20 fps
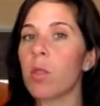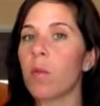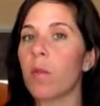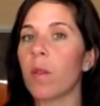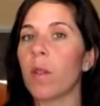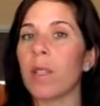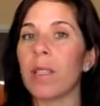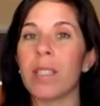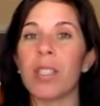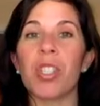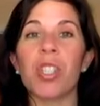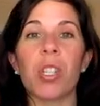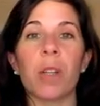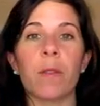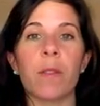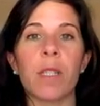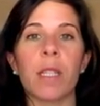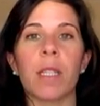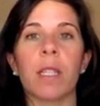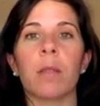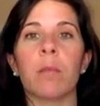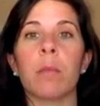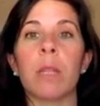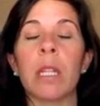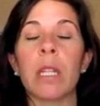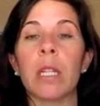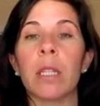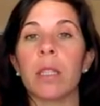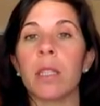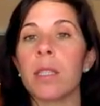you feel it shifting
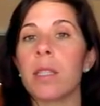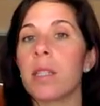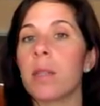immediately.